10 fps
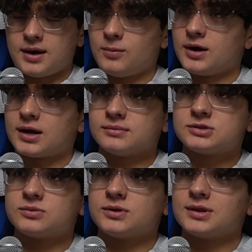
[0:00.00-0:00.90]
and when it comes
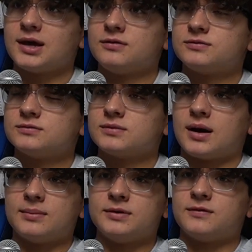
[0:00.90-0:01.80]
to real life,
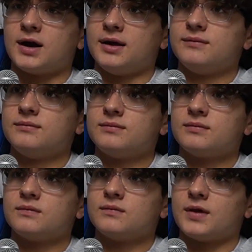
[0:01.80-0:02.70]
I'll be fine.
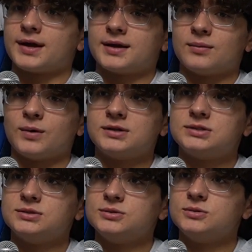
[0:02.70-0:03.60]
Like went
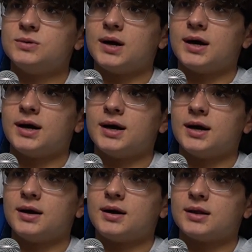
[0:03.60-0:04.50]
to
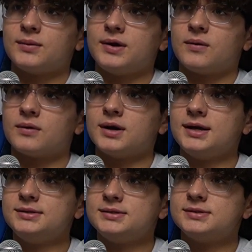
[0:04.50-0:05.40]
uh, Halloween Horror
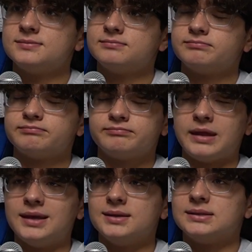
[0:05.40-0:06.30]
Nights,
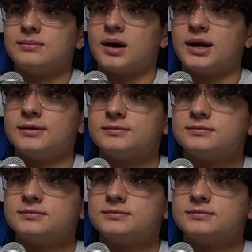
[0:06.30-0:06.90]
easy money.